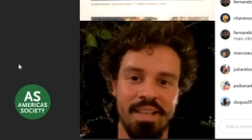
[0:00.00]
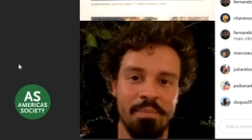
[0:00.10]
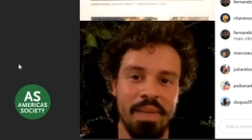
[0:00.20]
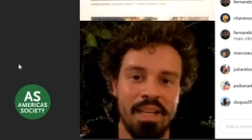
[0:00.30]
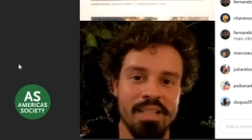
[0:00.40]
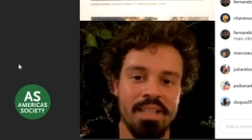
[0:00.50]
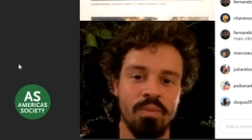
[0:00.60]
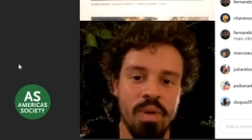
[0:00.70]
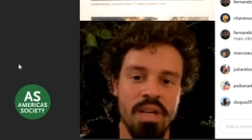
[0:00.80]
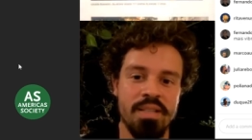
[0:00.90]
because
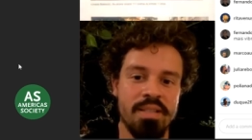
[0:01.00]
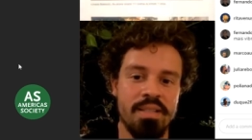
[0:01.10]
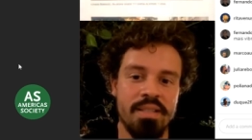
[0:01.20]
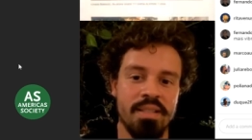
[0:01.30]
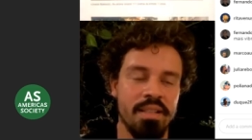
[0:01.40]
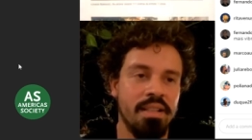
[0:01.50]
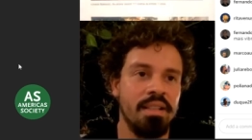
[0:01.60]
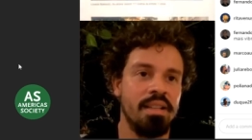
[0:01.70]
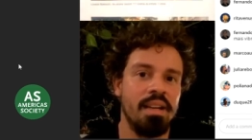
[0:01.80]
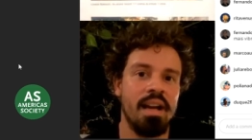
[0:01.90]
it was
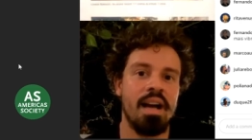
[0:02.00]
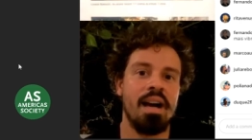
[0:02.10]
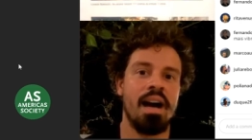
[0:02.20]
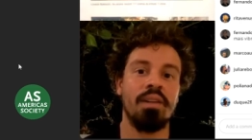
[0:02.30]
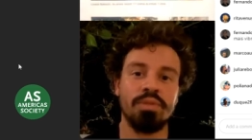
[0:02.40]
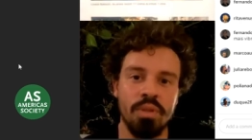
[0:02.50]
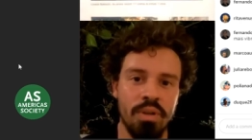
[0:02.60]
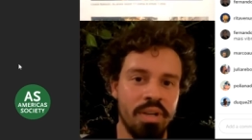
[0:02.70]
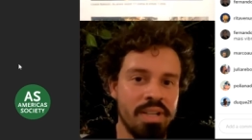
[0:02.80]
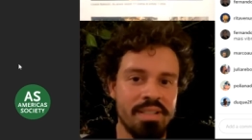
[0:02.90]

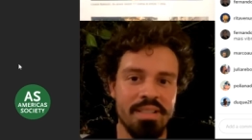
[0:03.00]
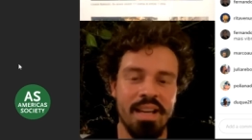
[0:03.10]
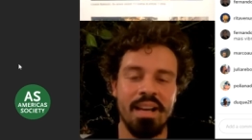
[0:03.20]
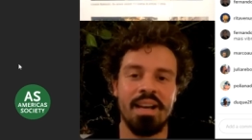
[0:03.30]
outdoors.